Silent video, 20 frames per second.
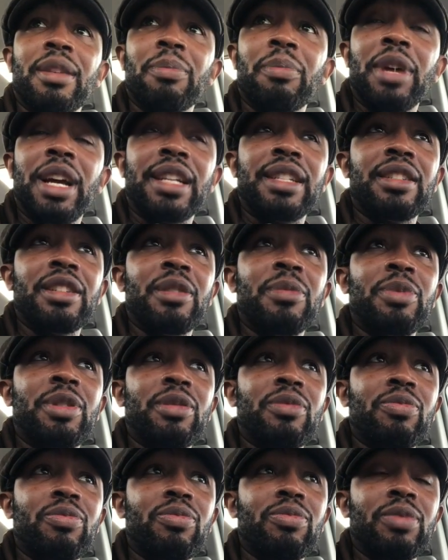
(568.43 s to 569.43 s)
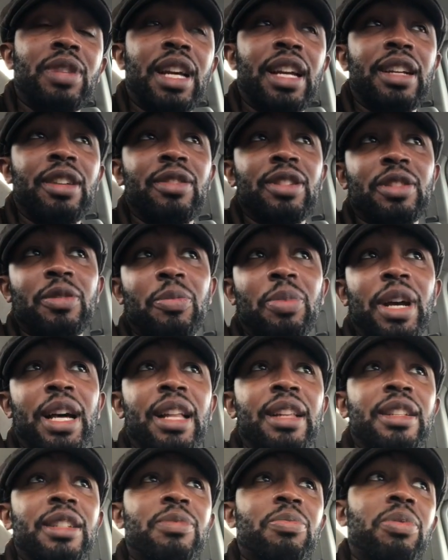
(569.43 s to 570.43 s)
matchups, like Crystal
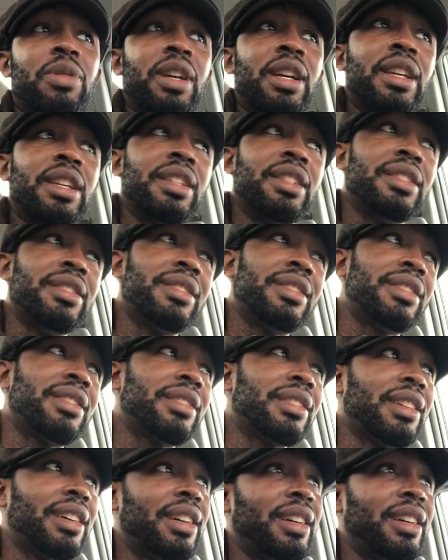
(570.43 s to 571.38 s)
Palace plays,